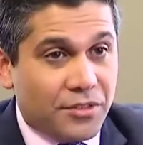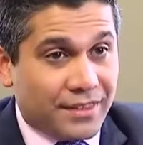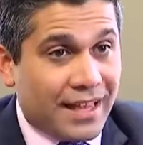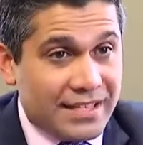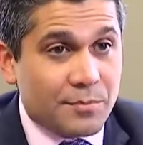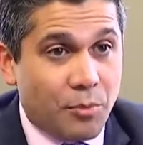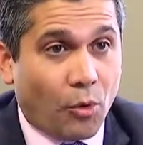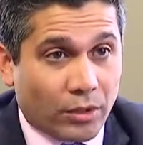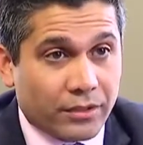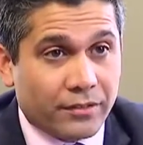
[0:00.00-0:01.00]
And you think that's
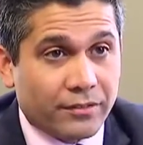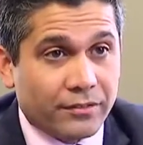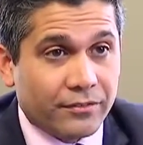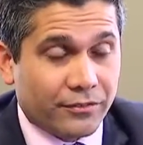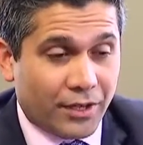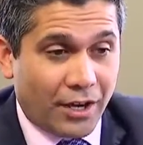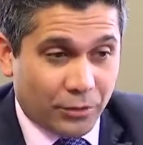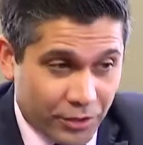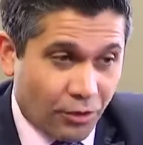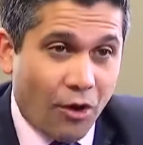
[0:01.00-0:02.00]
important for not
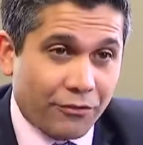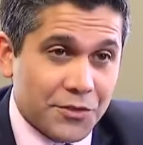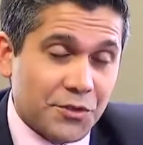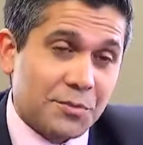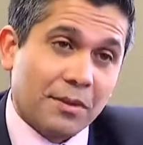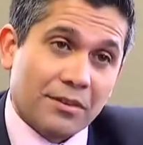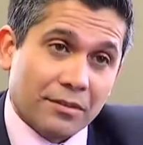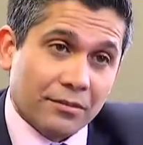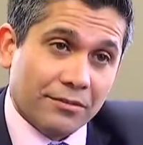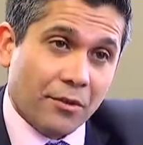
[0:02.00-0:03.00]
only your officers, but
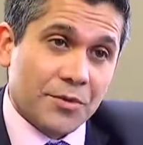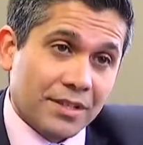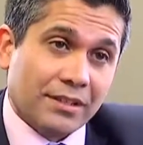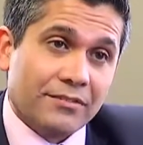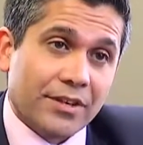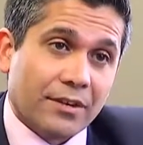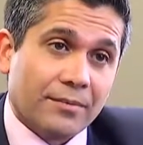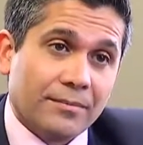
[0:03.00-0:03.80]
the folks that live here?